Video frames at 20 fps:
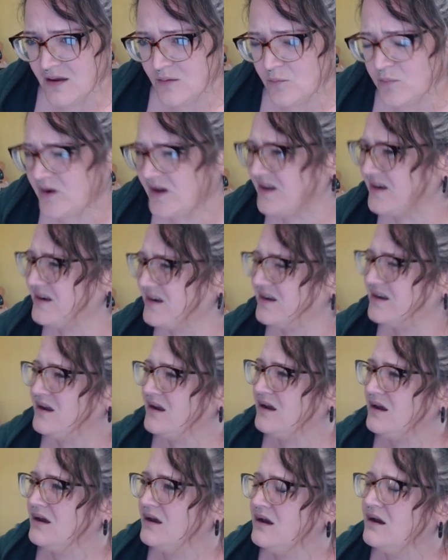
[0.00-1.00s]
But
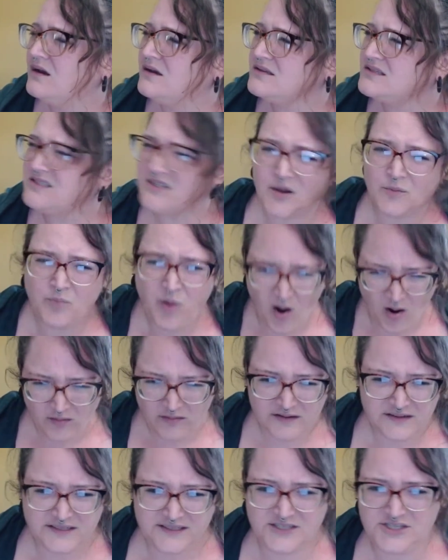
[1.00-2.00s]
some
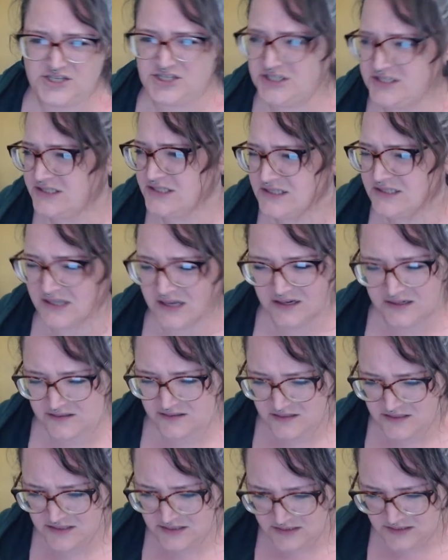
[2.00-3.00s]
politicians
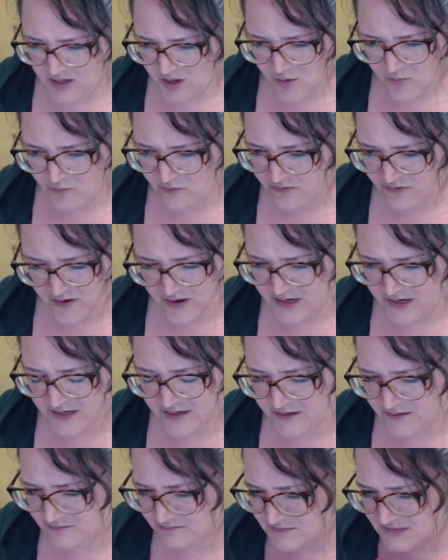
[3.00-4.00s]
and some
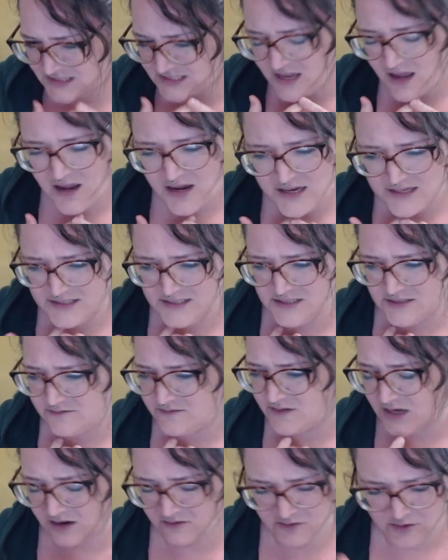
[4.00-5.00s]
fucking sides of
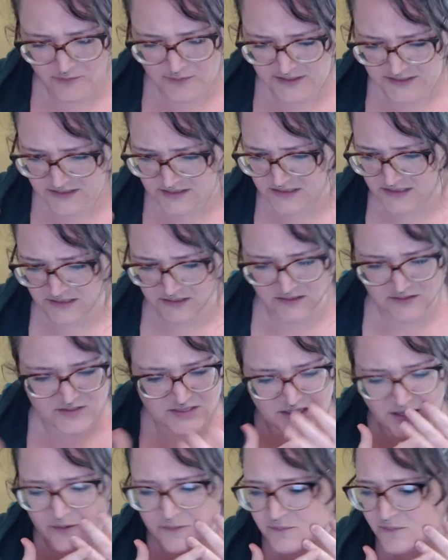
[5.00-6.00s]
governments and
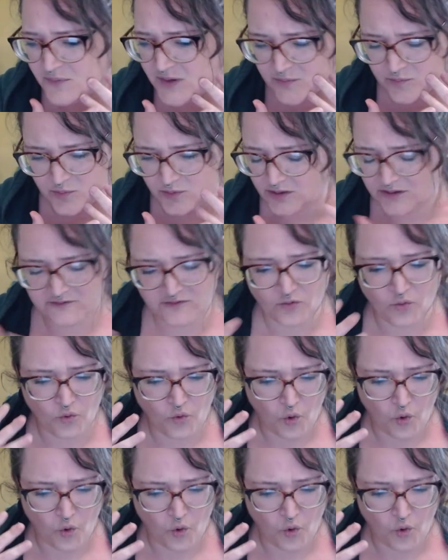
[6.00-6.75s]
some people of